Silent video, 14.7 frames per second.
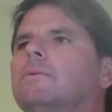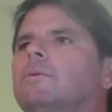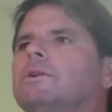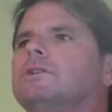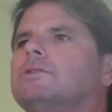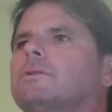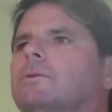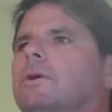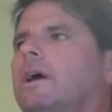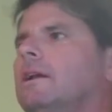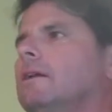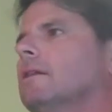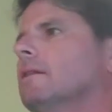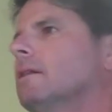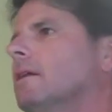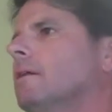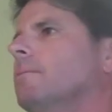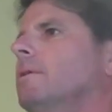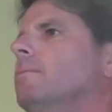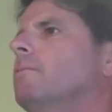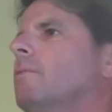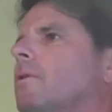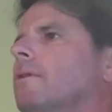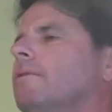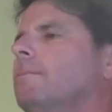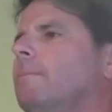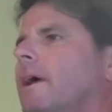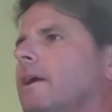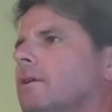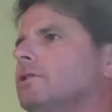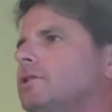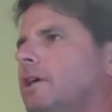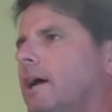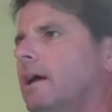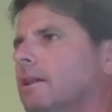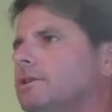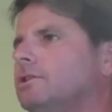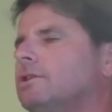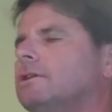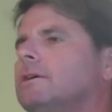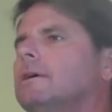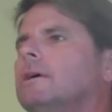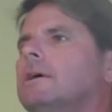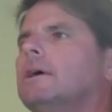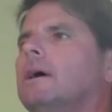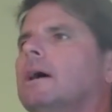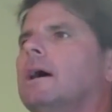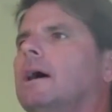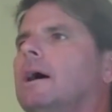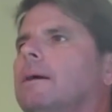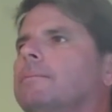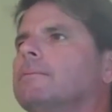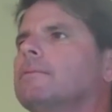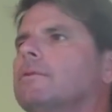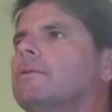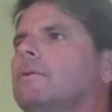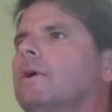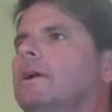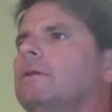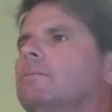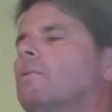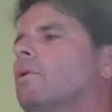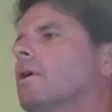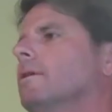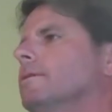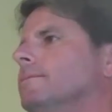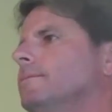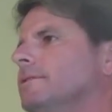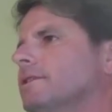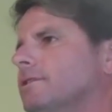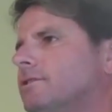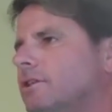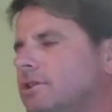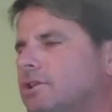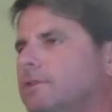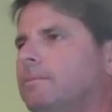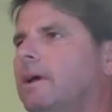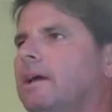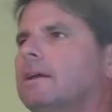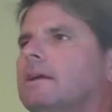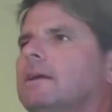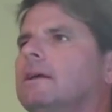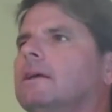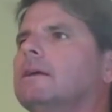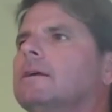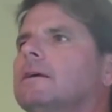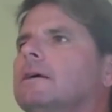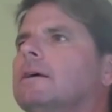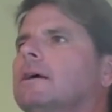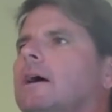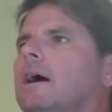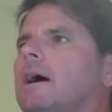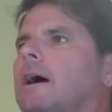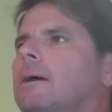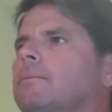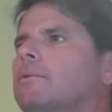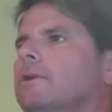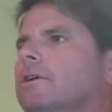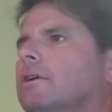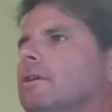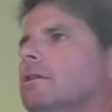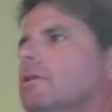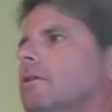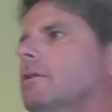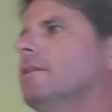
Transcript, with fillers: which created a little bit more of a mental challenge, um, created more decision making, um, where you could